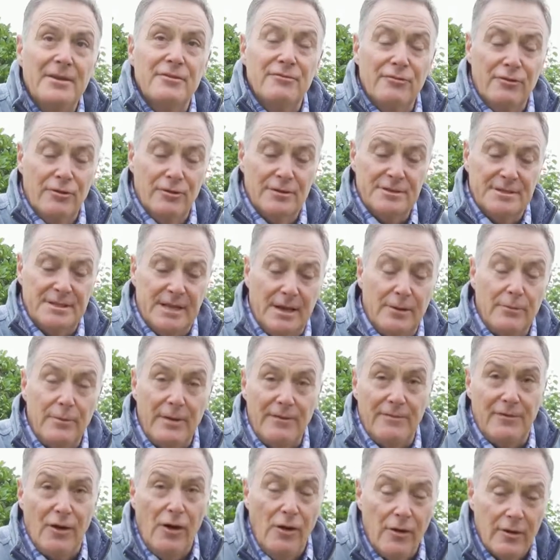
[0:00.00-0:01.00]
also,
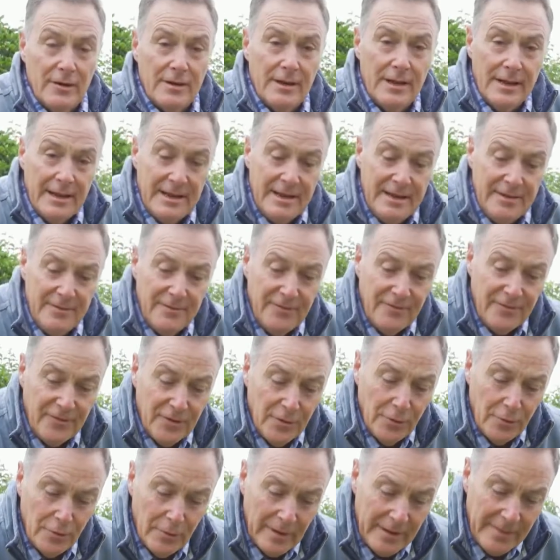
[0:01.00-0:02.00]
we've got clean
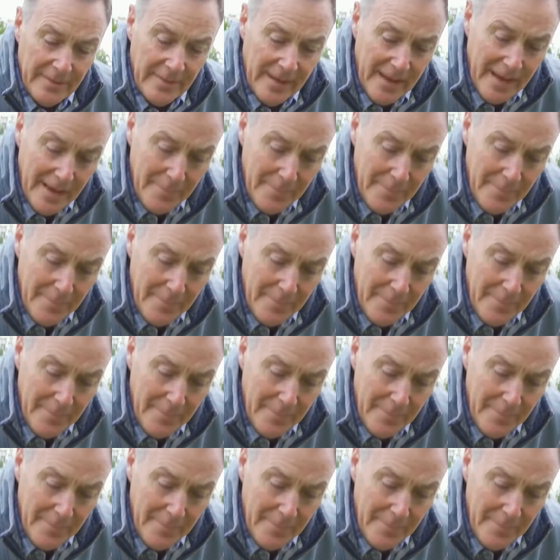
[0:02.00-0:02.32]
fuel in there,